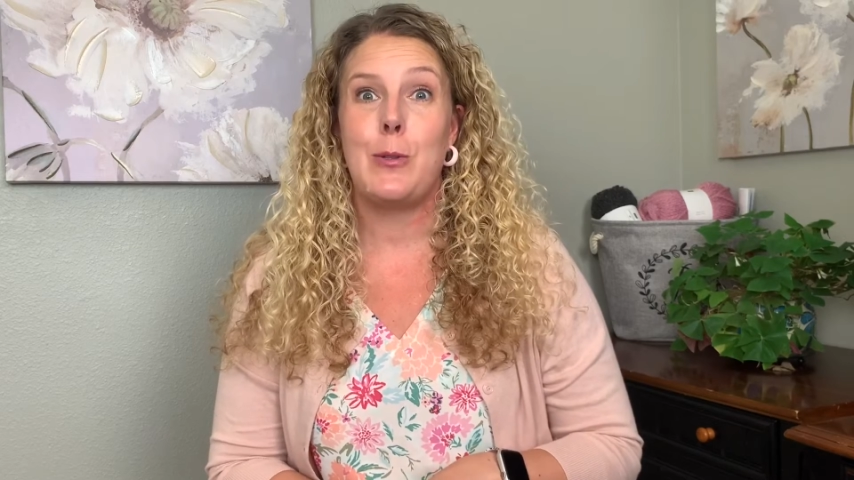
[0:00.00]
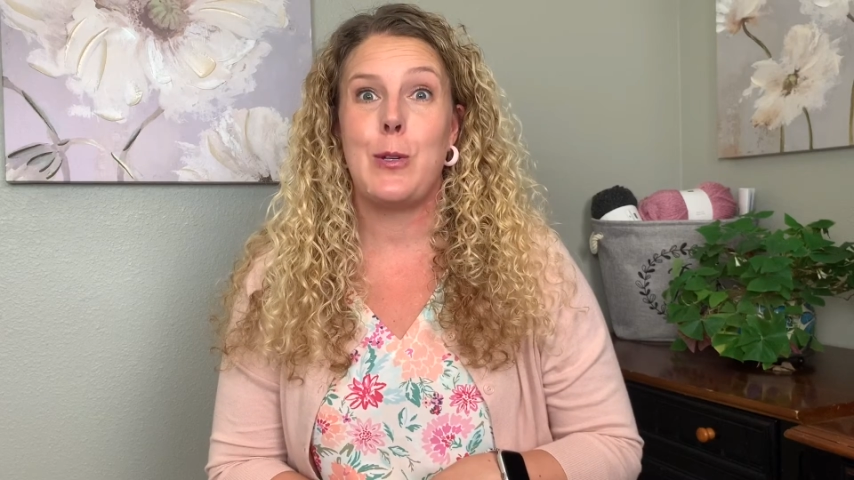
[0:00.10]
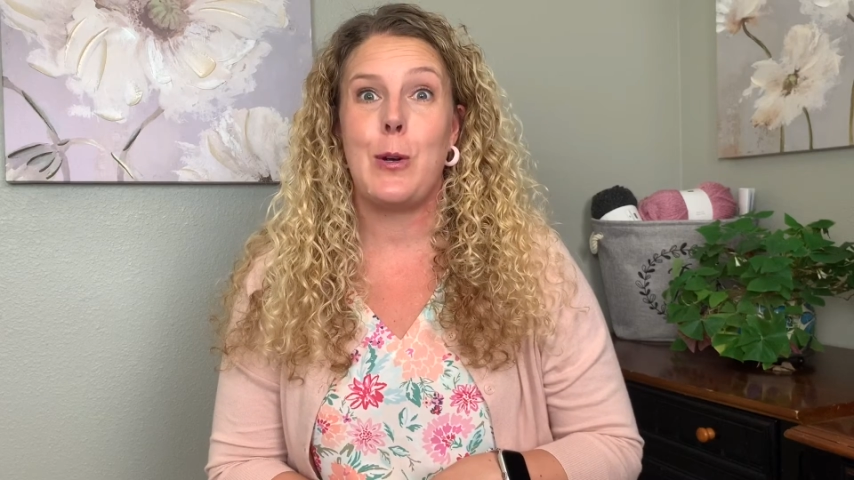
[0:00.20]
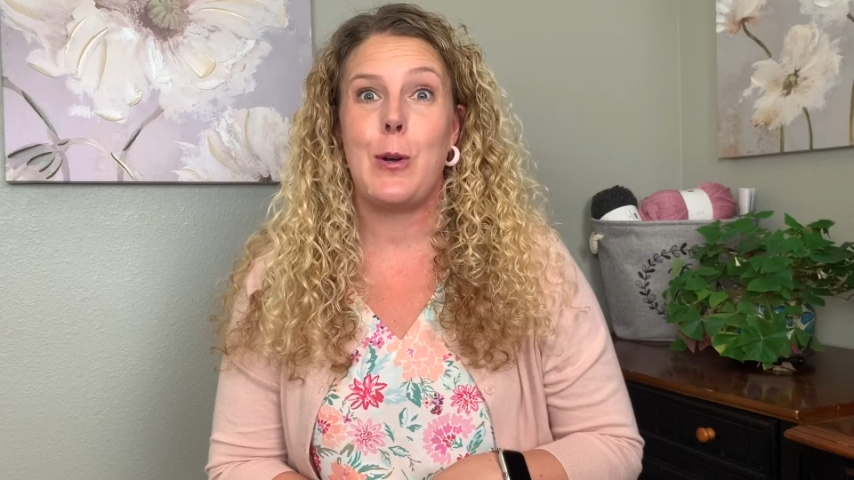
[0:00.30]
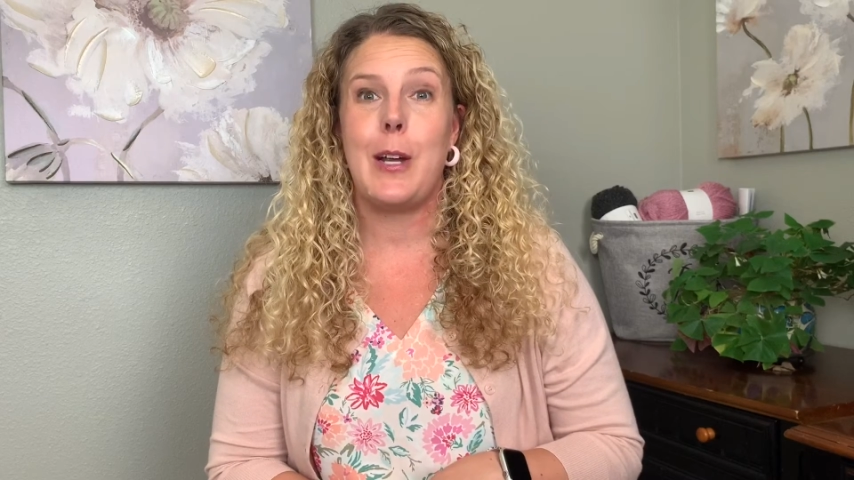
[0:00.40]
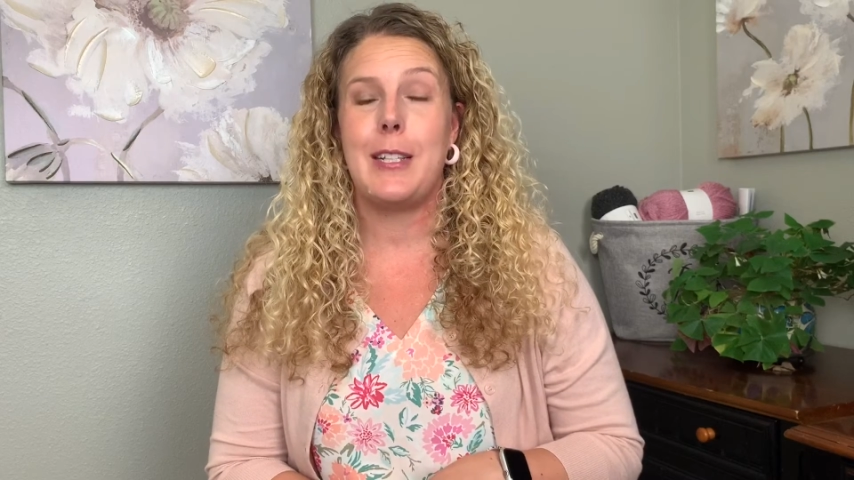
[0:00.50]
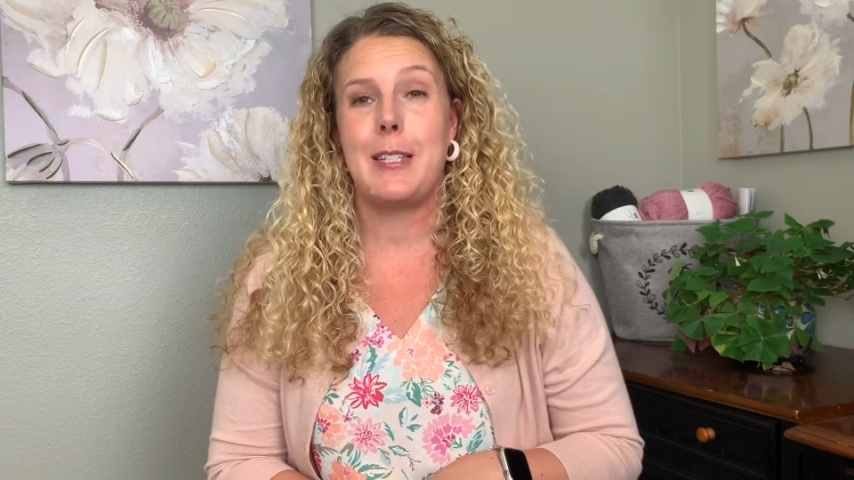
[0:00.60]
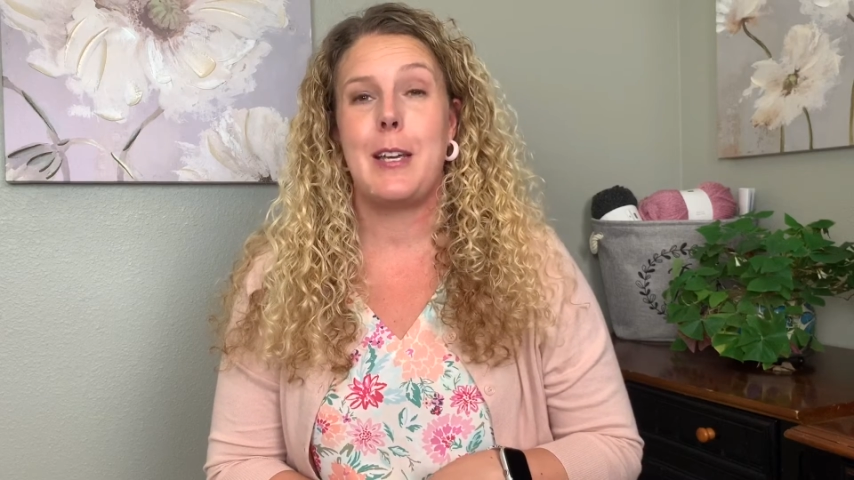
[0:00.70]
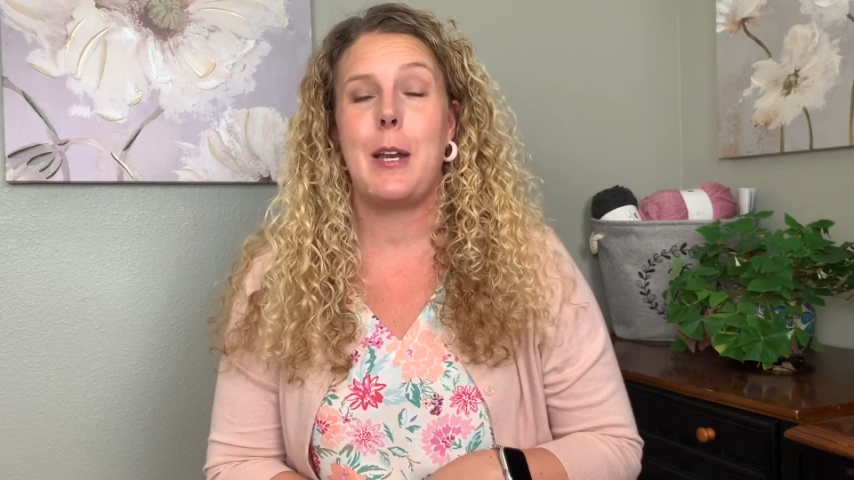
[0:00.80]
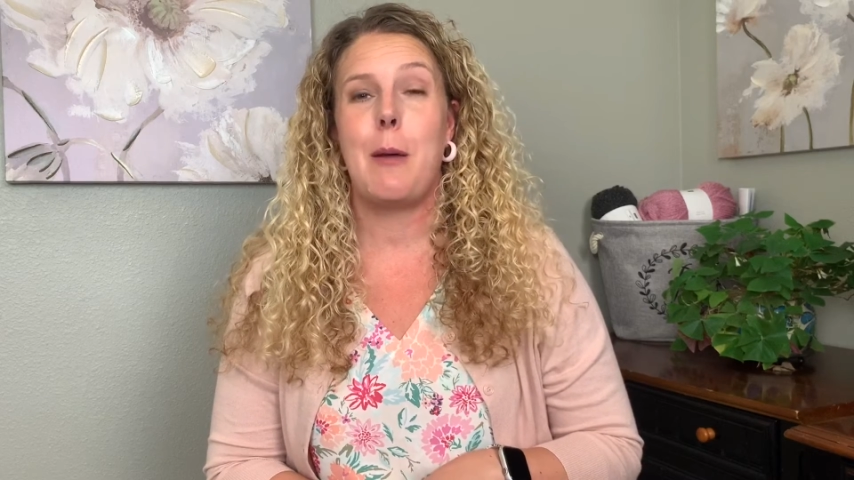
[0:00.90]
so it's
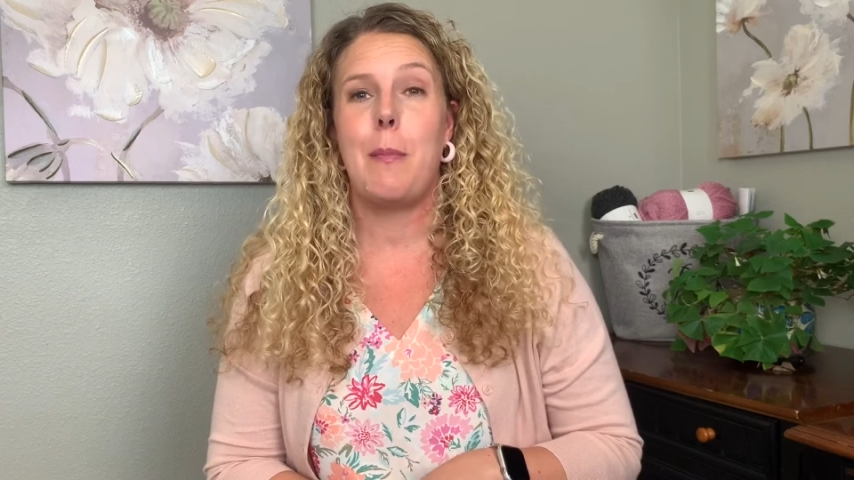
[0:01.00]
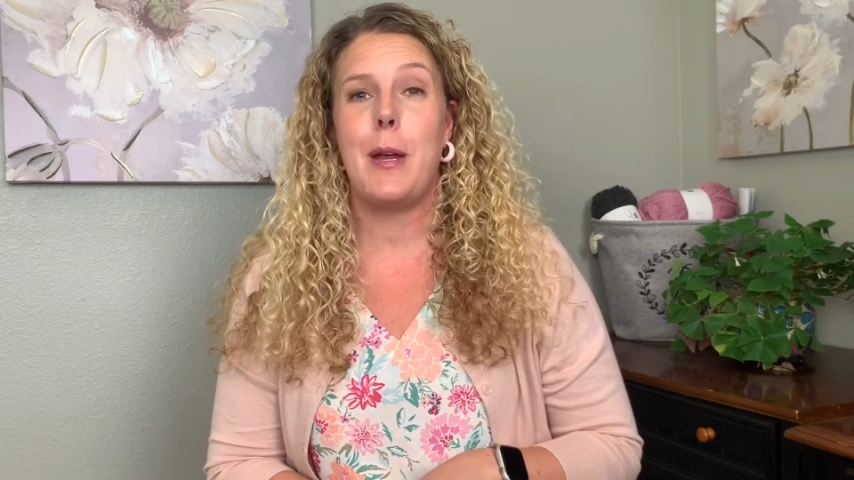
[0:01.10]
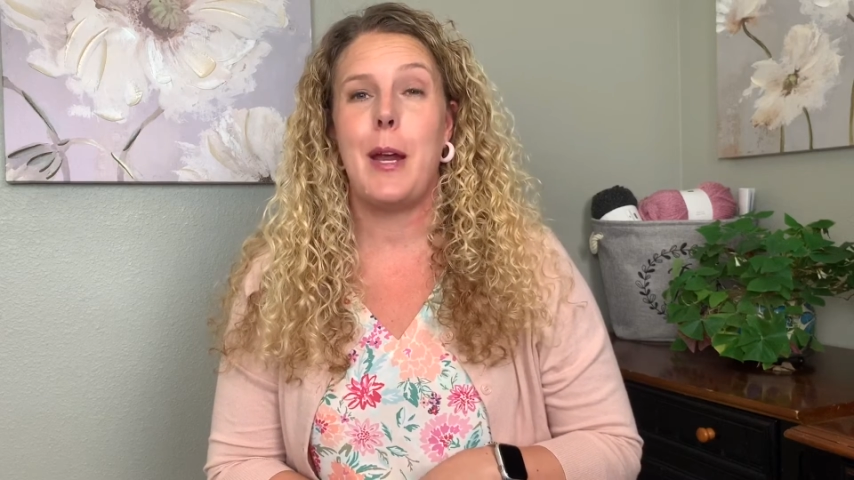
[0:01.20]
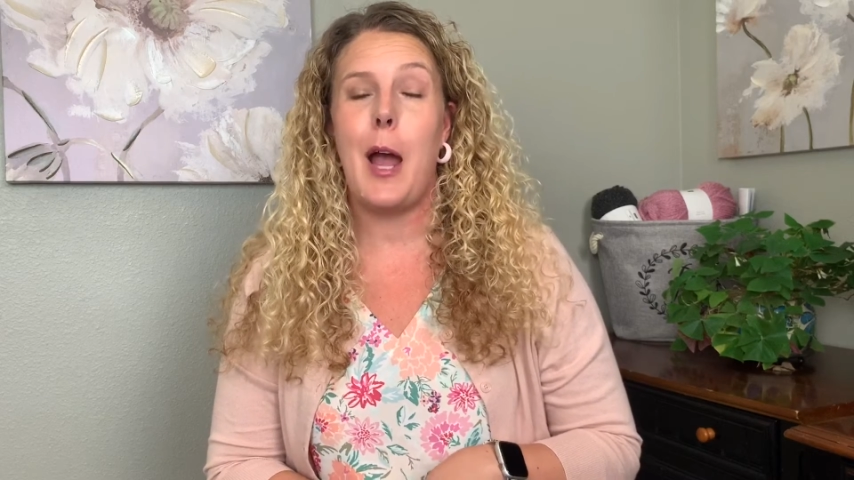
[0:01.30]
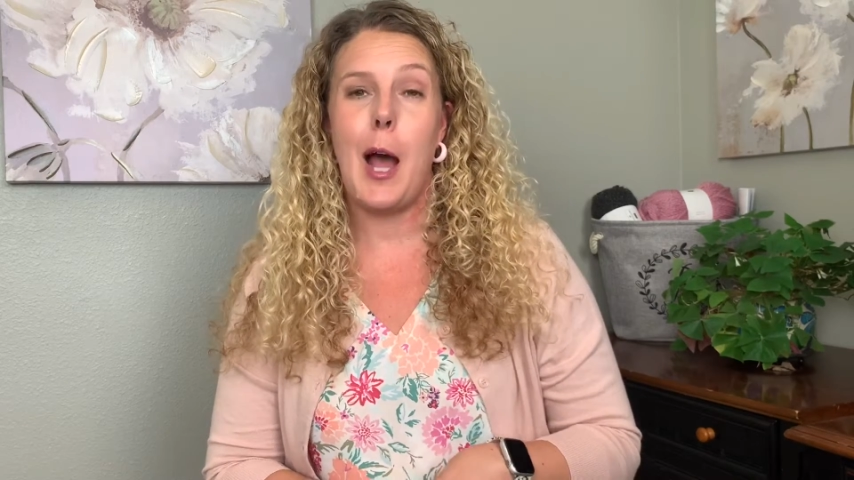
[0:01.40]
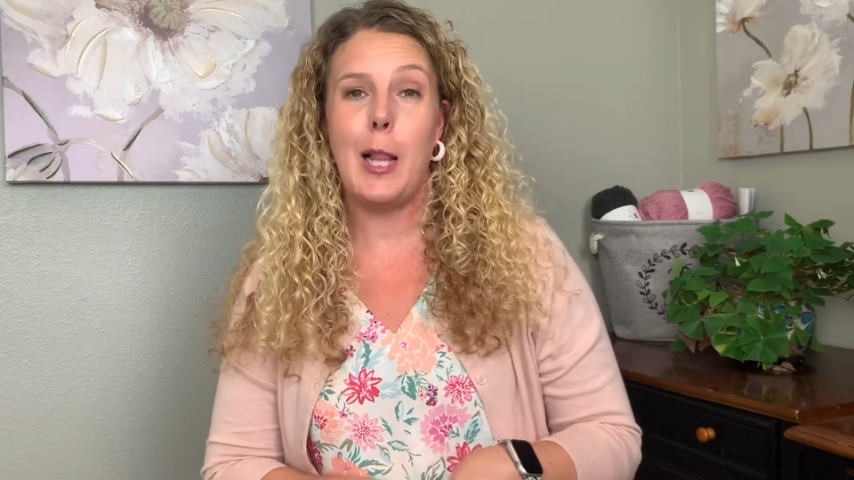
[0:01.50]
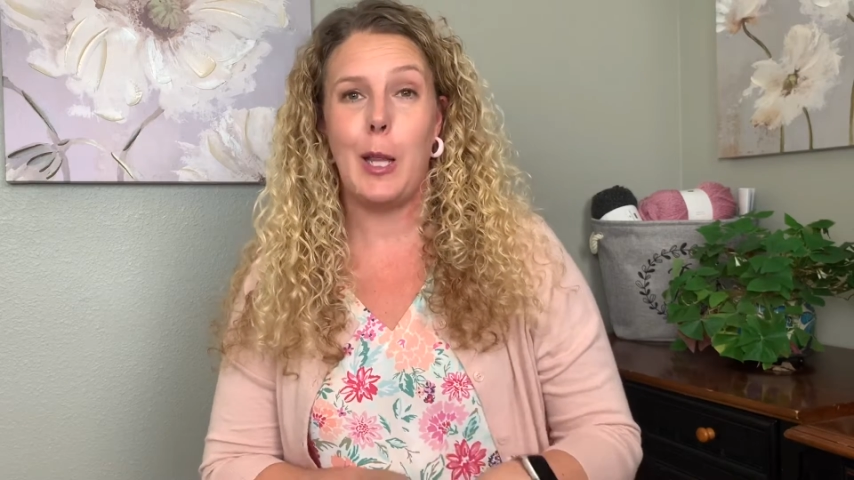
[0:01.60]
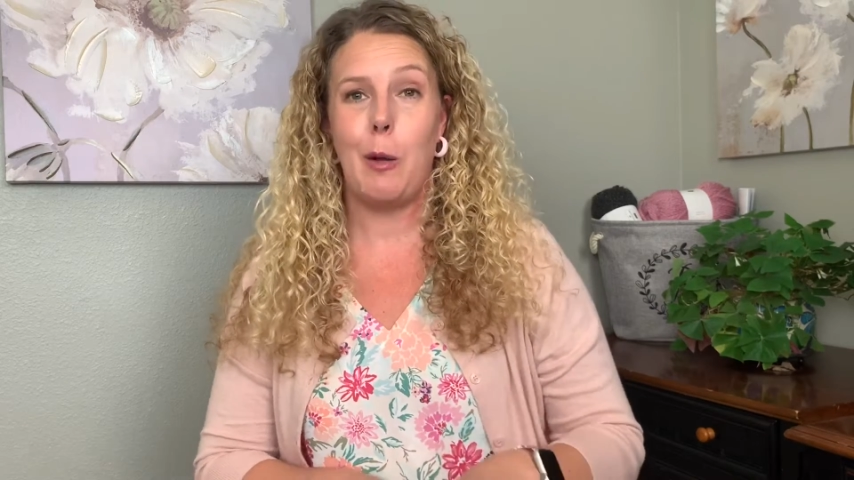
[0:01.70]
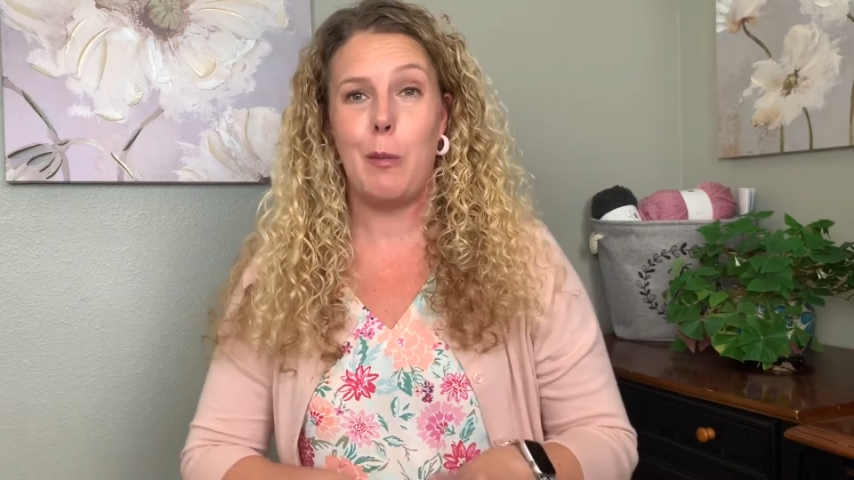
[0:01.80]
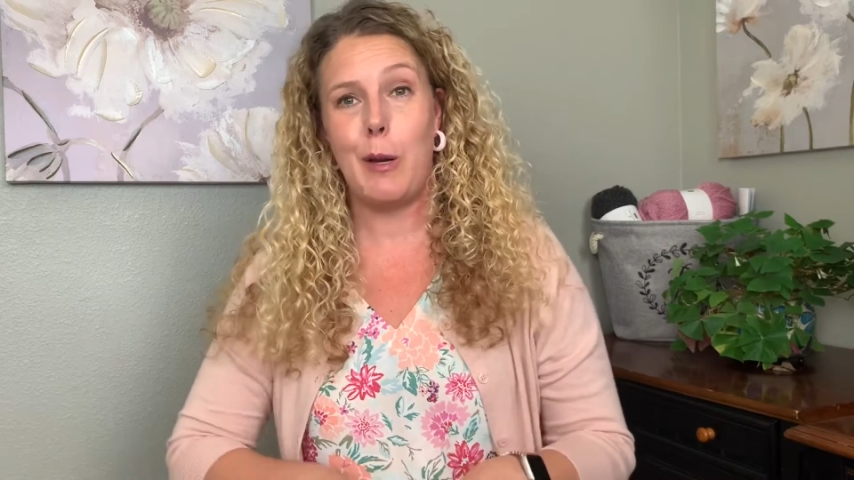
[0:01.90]
gonna be a
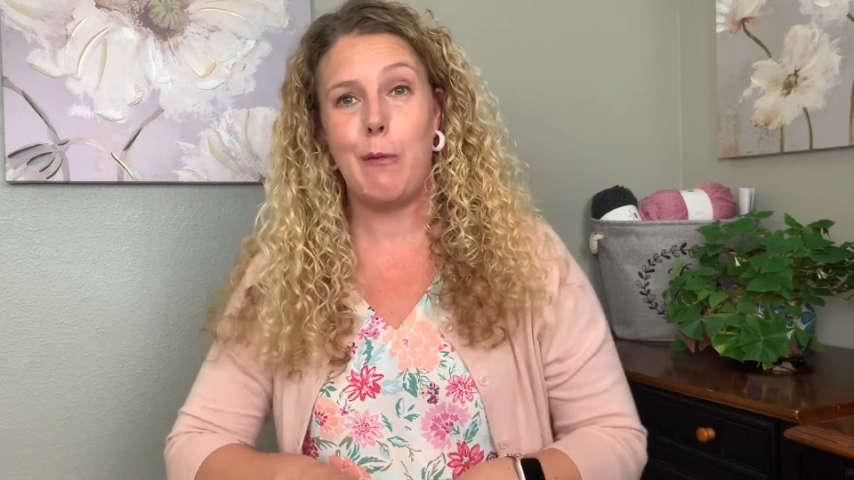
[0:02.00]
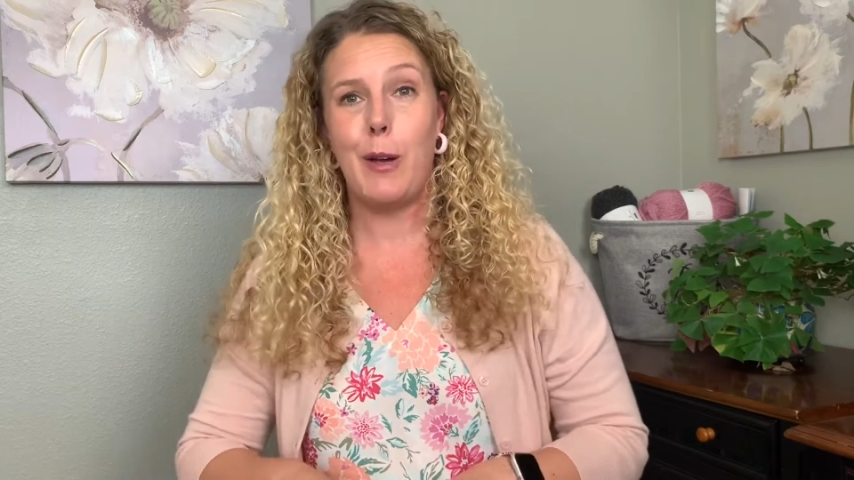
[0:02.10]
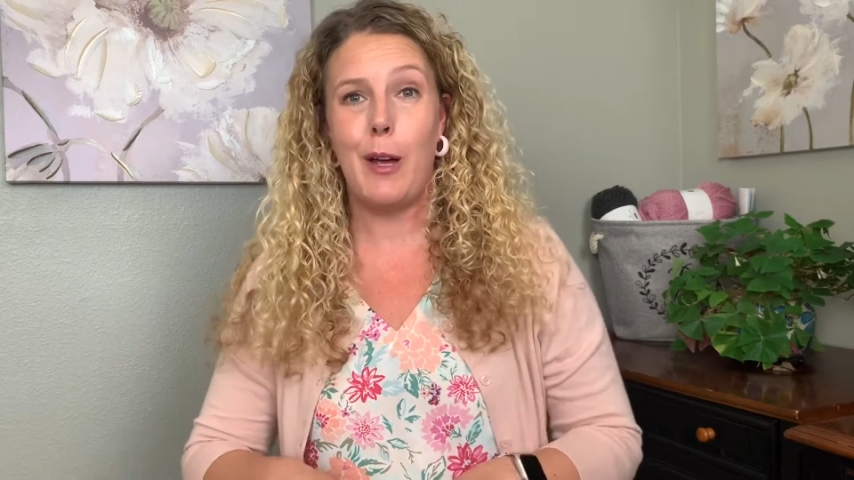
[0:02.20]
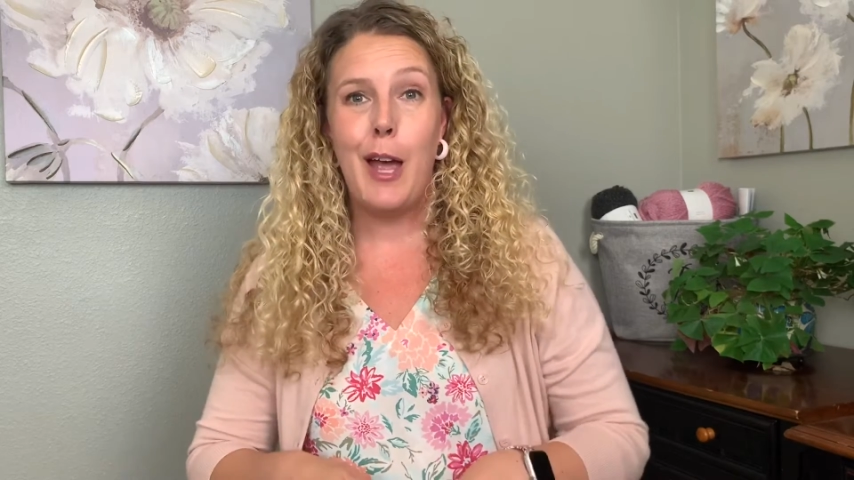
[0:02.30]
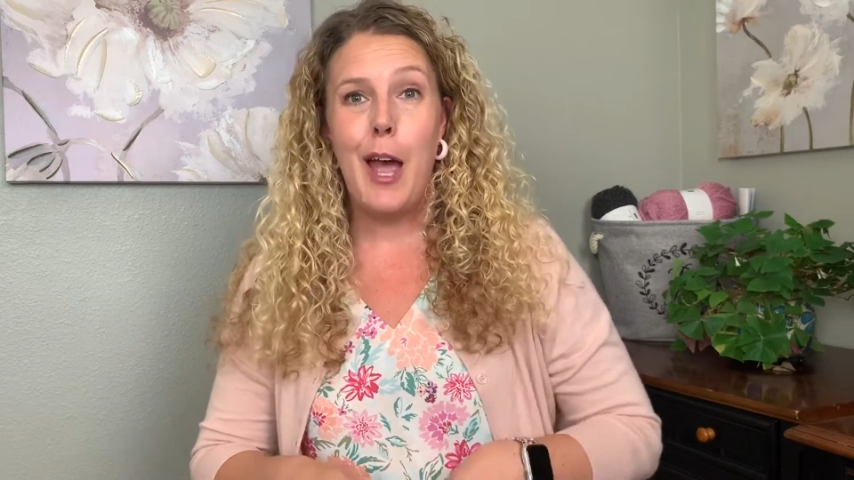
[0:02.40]
little bit of a